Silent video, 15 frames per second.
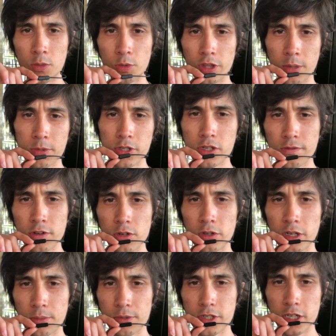With upper
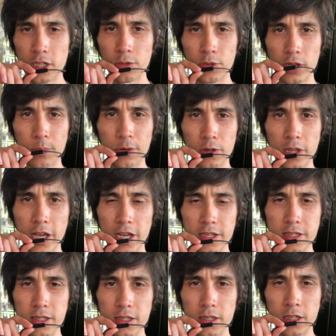cervical, and in particular with upper
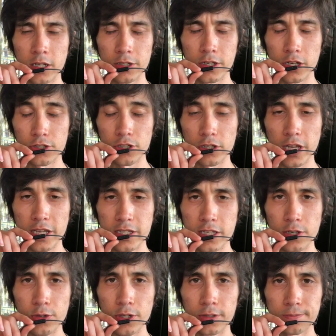Glass, Dr. Glass,
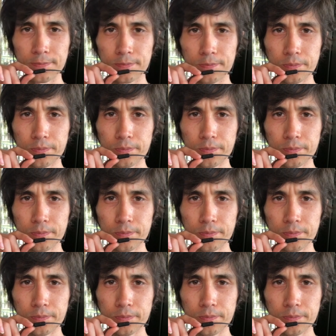he would,